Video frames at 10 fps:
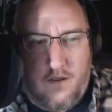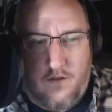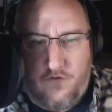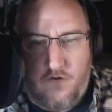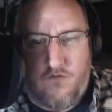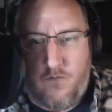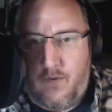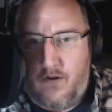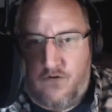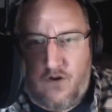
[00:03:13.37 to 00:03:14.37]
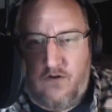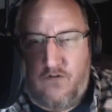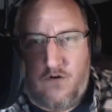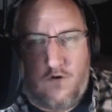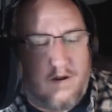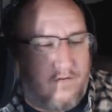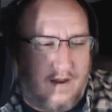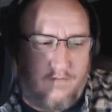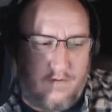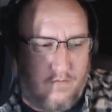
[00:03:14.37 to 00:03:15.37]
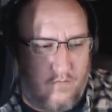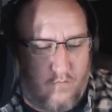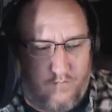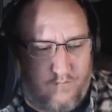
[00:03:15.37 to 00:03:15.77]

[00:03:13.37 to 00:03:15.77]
server administration, or you even